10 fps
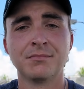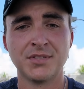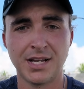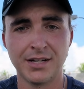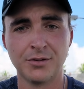
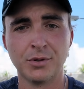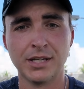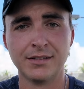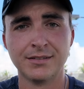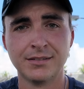static
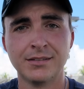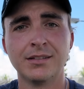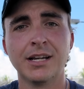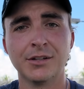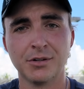weight,
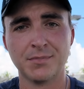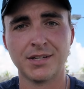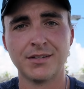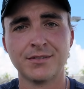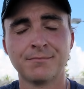and grip
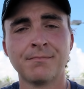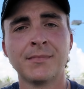size.